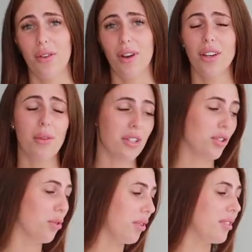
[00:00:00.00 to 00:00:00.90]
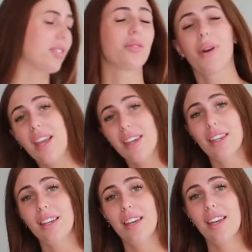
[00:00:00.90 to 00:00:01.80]
I know it's short and sweet,
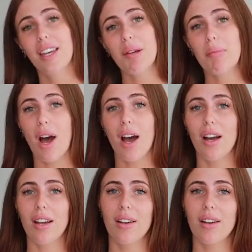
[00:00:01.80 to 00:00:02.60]
but